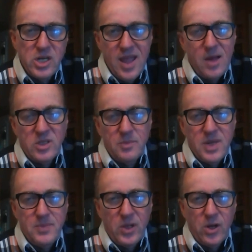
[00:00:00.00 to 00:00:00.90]
Now, some
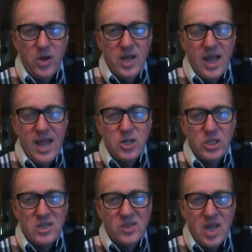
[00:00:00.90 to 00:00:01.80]
people are
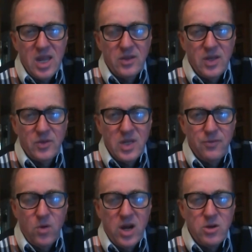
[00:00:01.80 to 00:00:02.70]
actually saying that the
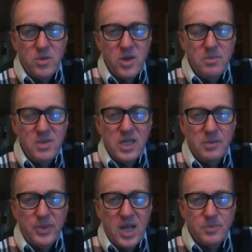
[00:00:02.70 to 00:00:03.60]
400
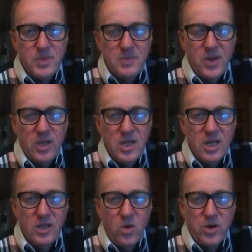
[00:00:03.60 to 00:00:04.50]
million plus people
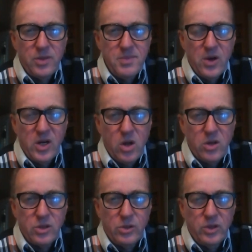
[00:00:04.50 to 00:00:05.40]
in North America
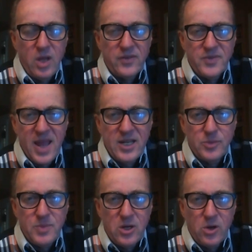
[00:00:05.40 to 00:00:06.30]
also include a lot of
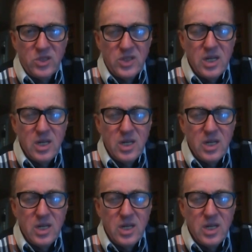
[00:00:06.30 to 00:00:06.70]
Spanish speakers.